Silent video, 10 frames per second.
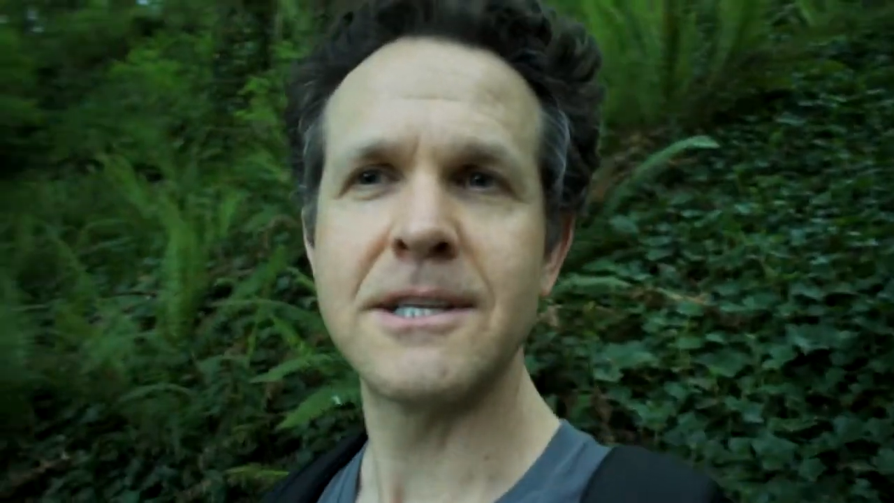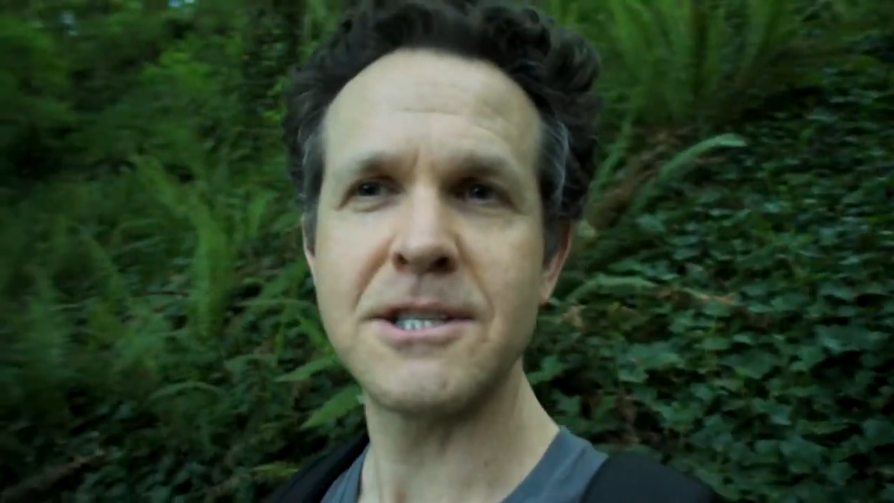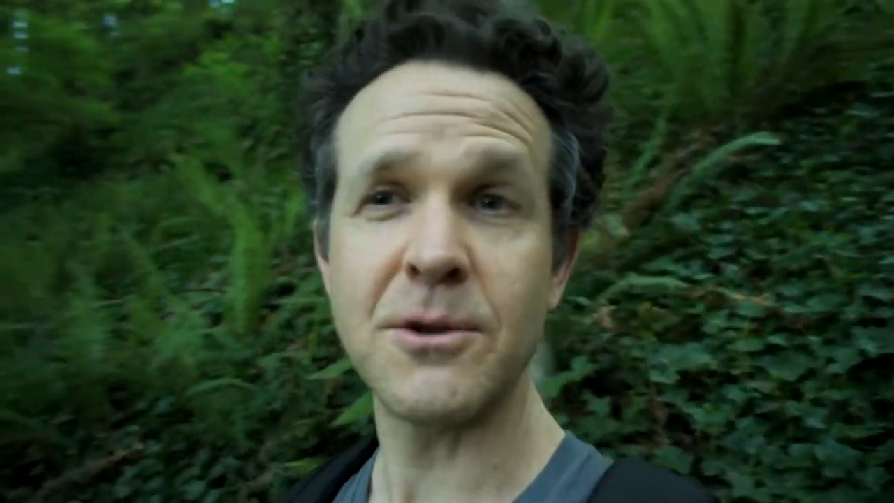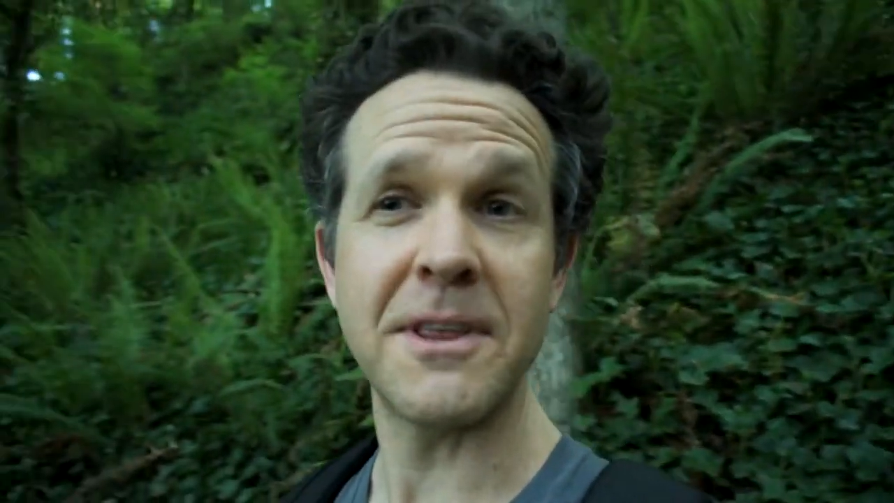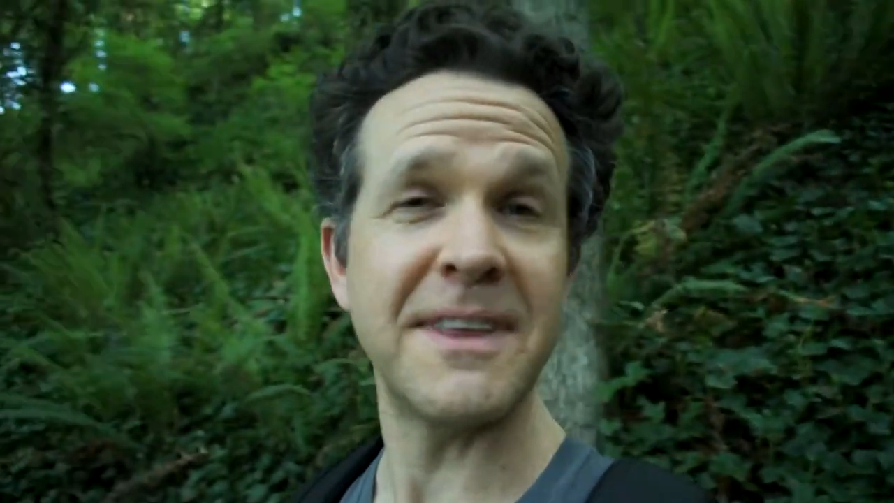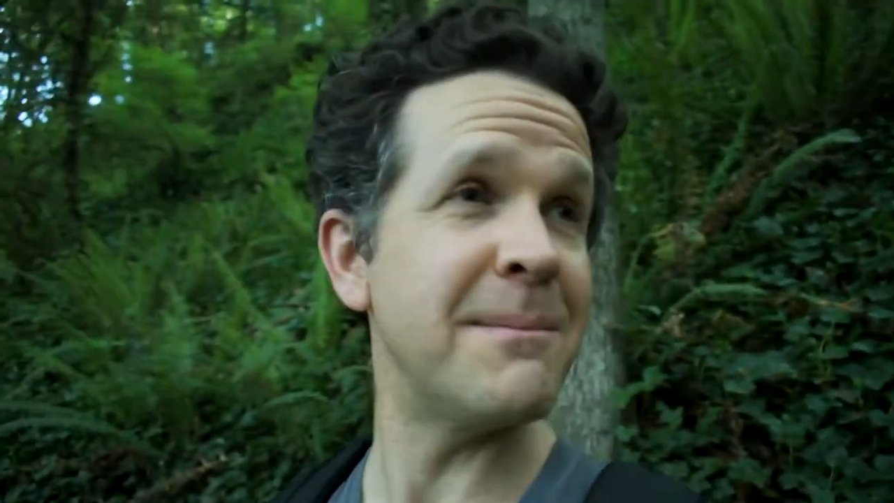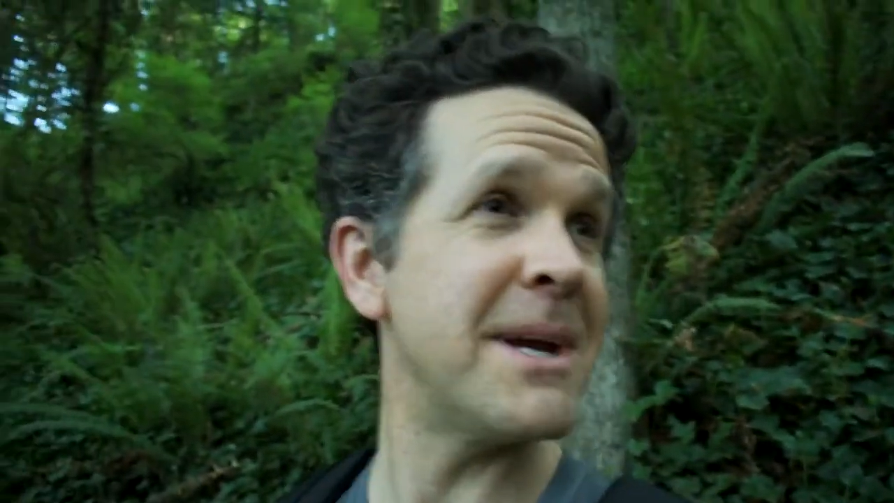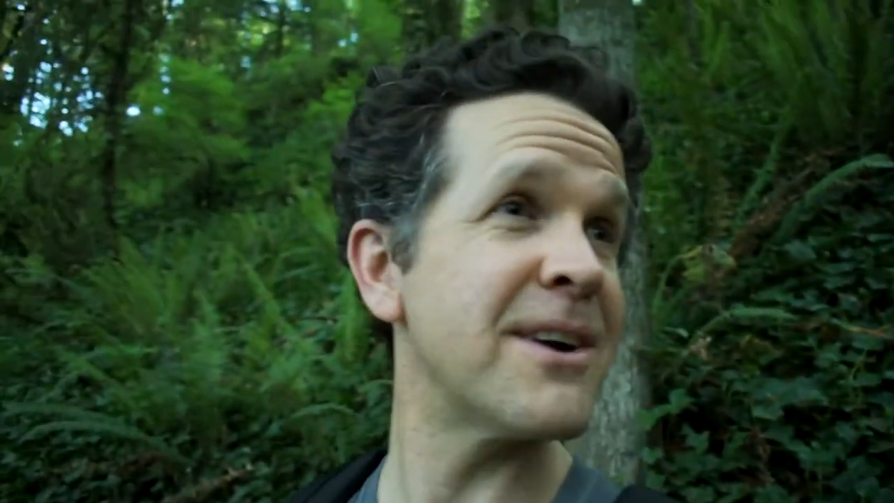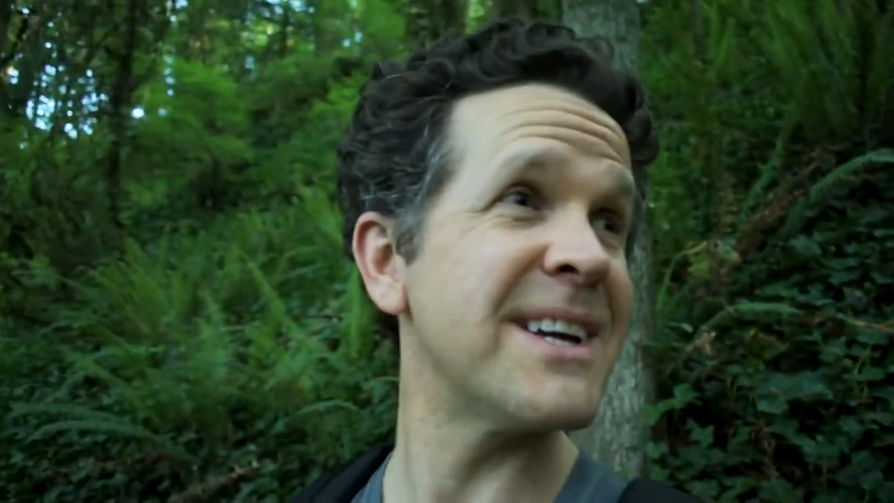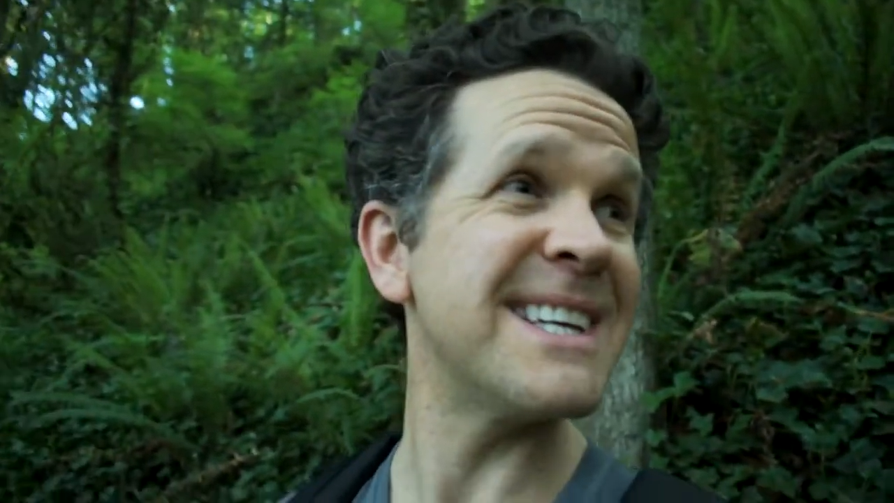So the theme
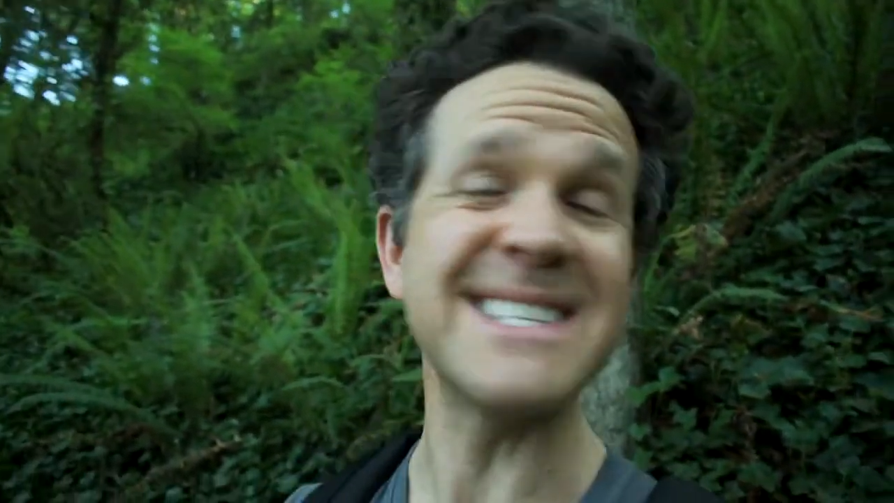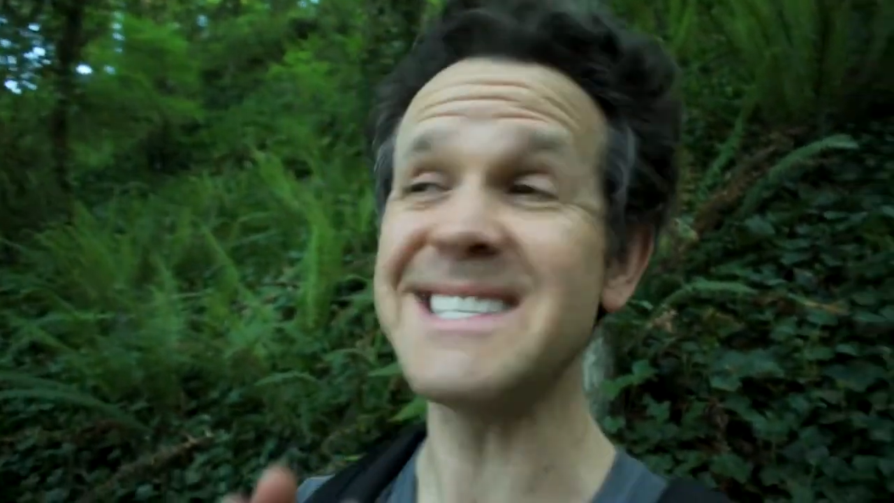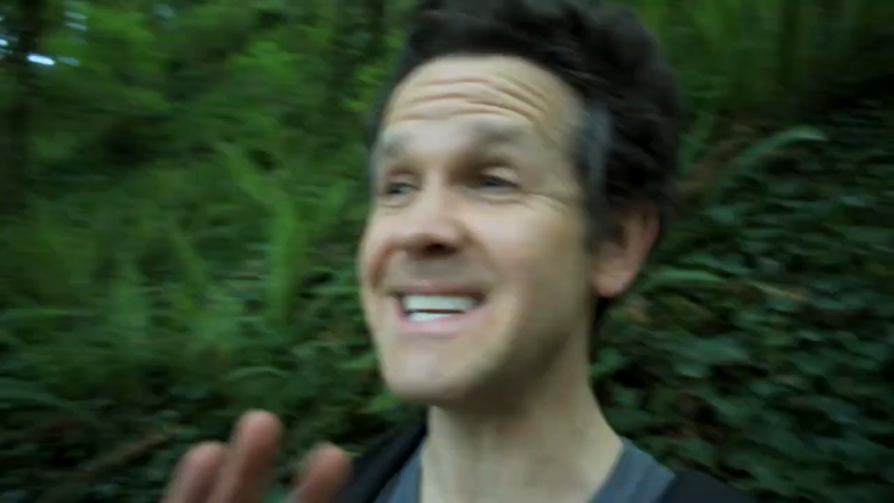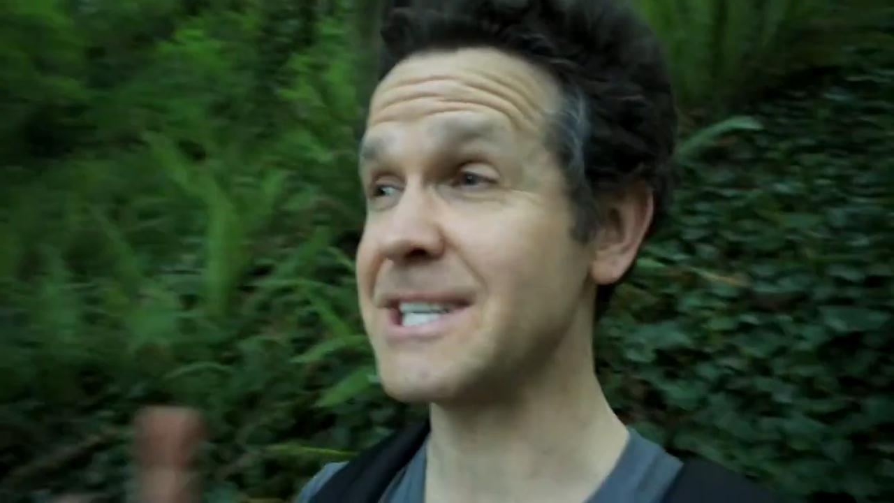here is